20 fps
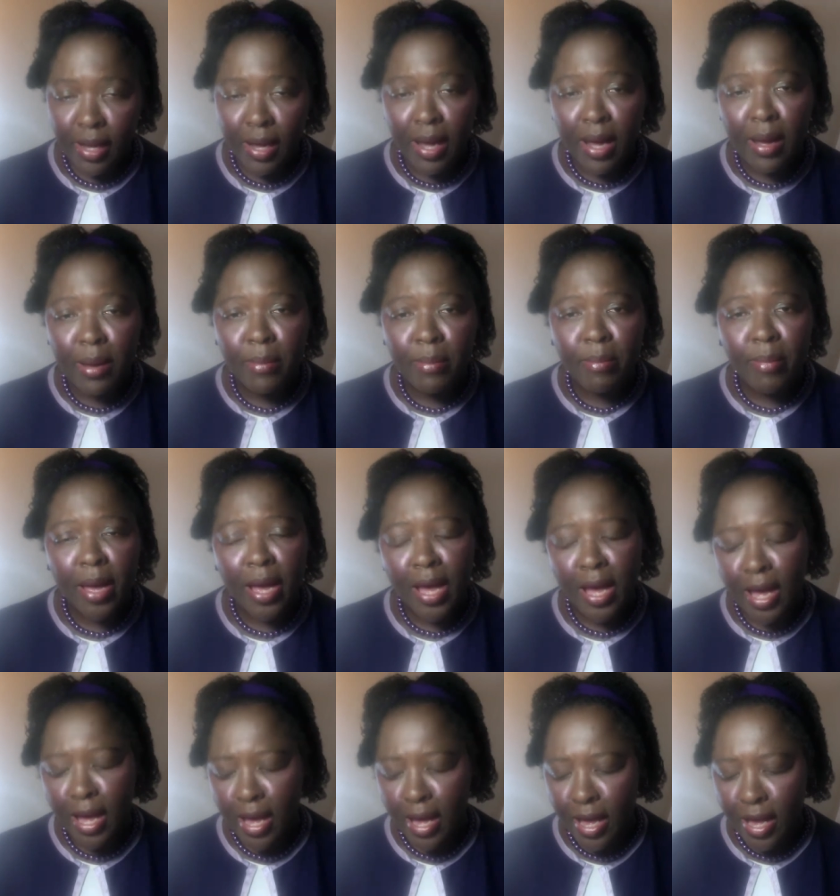I'm
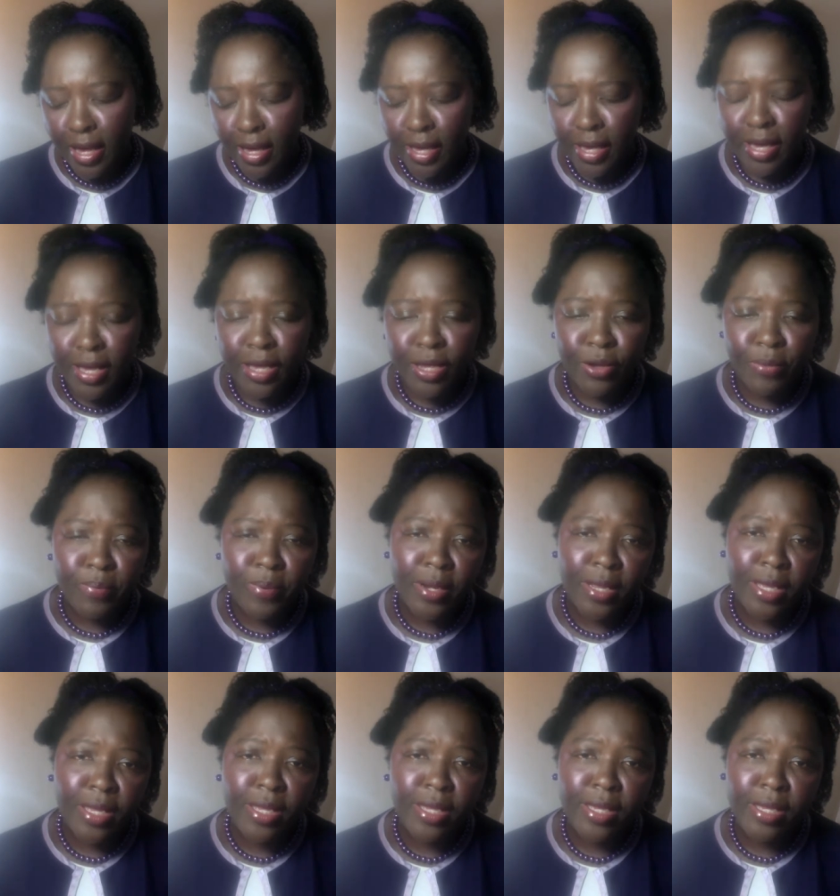begging you,
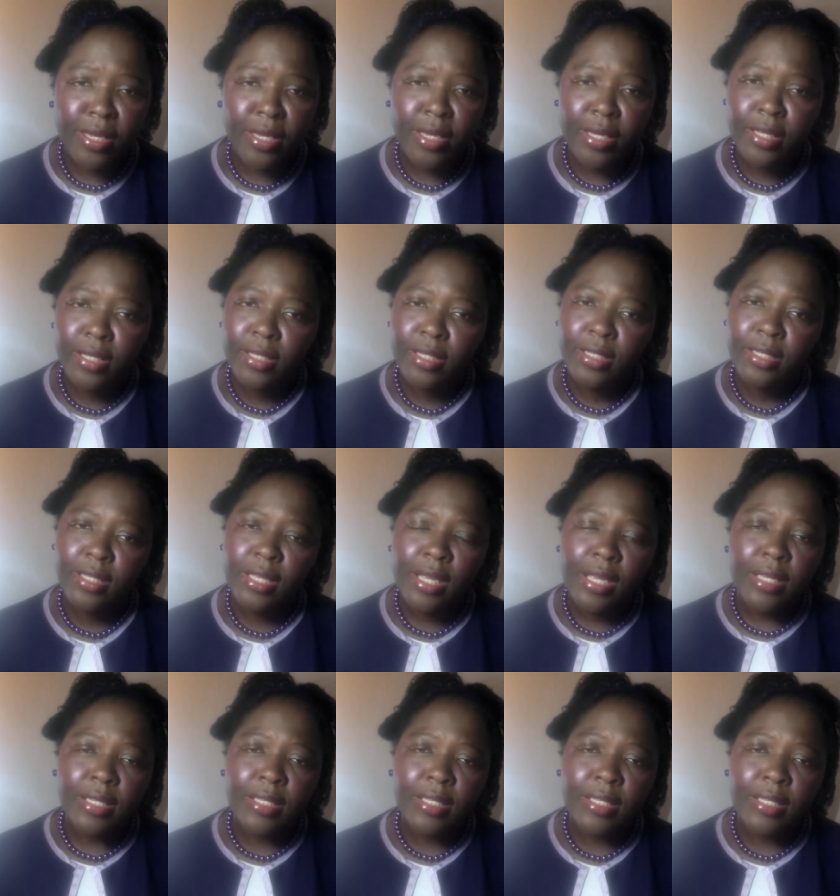please.